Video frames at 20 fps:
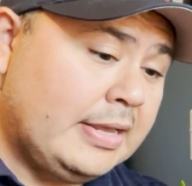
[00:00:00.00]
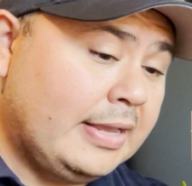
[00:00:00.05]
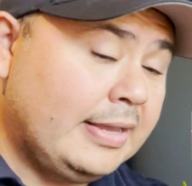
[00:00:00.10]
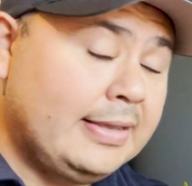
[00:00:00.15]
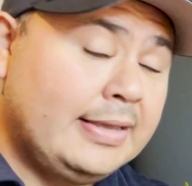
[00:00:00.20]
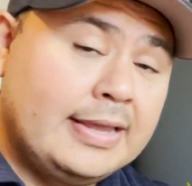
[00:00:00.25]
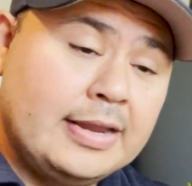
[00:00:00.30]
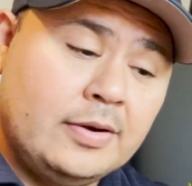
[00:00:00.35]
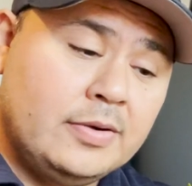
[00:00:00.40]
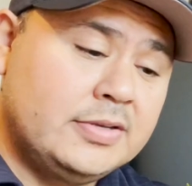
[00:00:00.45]
I
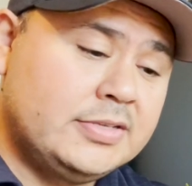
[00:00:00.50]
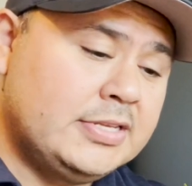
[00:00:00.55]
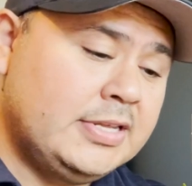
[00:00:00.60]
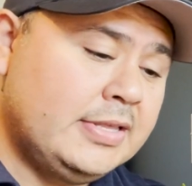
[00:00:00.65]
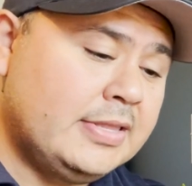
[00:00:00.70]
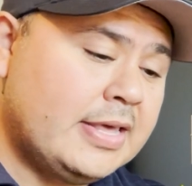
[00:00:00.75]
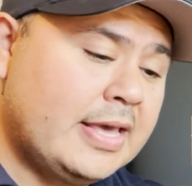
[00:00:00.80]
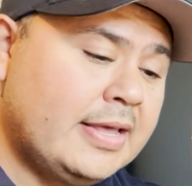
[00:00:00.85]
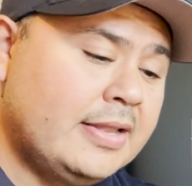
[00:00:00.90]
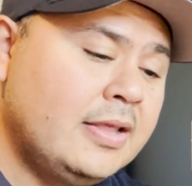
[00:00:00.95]
guarantee
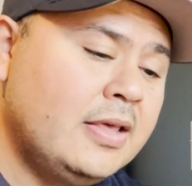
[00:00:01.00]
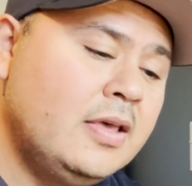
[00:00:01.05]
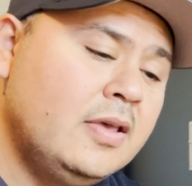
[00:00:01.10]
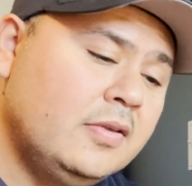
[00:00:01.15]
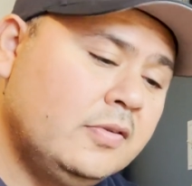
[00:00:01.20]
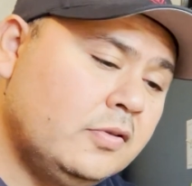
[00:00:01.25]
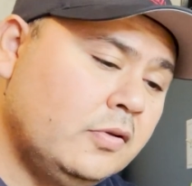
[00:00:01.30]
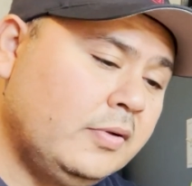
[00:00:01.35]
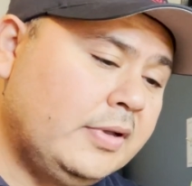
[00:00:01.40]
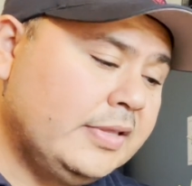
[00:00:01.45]
that.
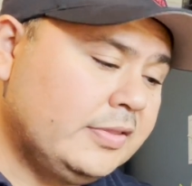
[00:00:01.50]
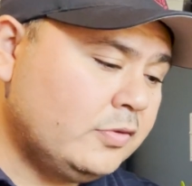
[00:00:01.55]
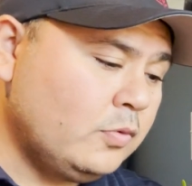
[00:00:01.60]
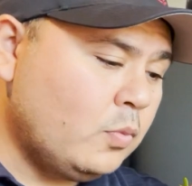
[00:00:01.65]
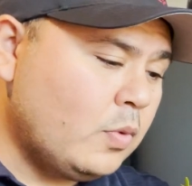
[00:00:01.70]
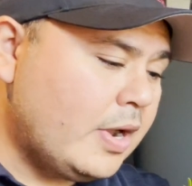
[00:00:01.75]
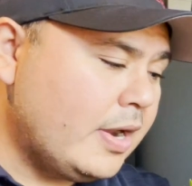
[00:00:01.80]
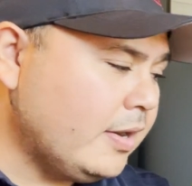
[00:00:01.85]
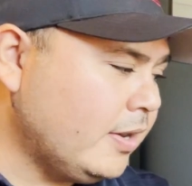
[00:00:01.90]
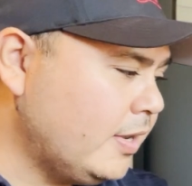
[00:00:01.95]
So get the
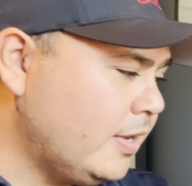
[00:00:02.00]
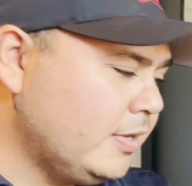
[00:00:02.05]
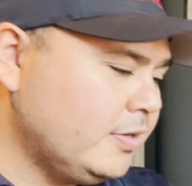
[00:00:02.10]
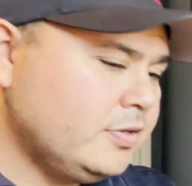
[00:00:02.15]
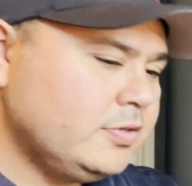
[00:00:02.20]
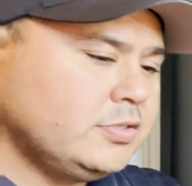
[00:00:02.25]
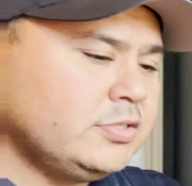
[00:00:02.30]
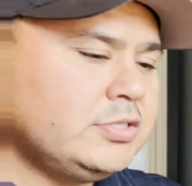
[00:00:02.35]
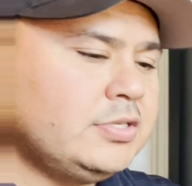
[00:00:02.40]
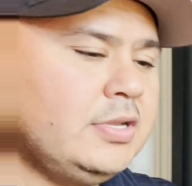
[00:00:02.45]
wire
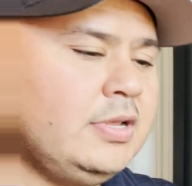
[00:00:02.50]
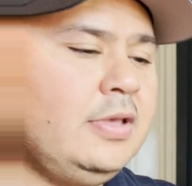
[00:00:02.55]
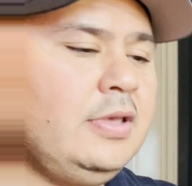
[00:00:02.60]
cutters,